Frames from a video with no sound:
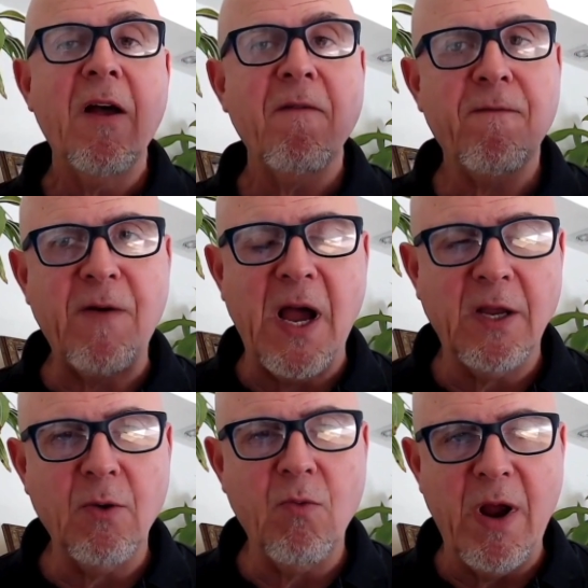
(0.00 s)
find
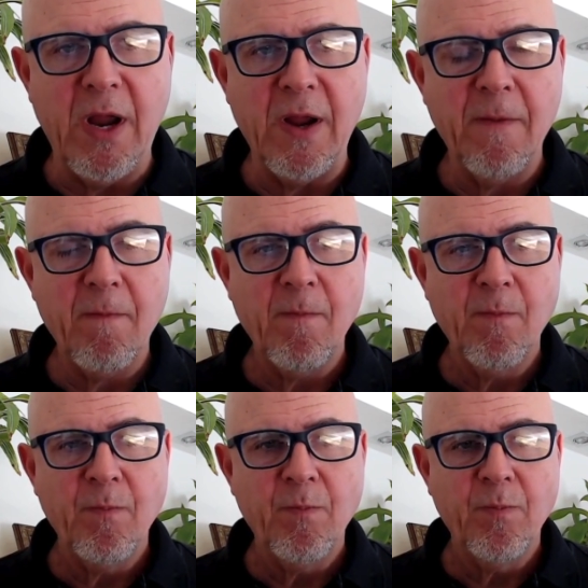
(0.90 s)
a way
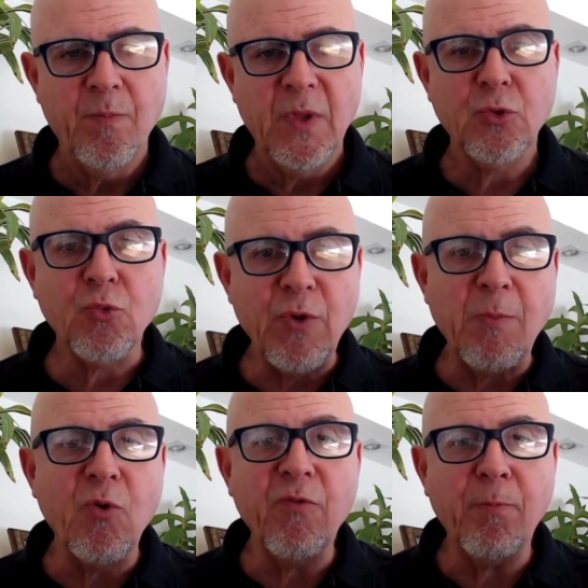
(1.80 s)
to
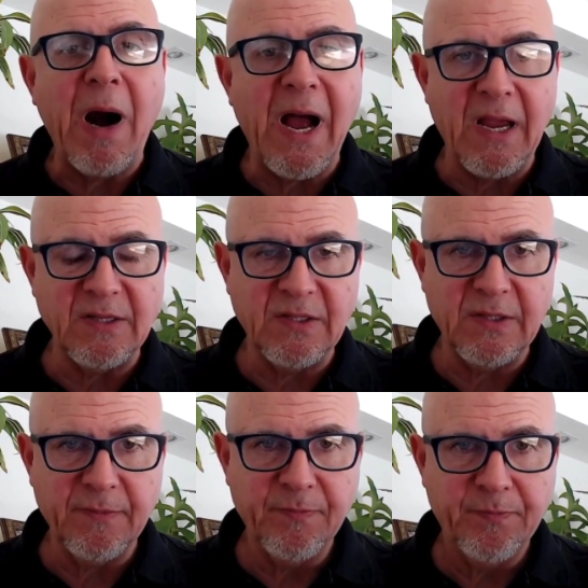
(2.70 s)
remove bias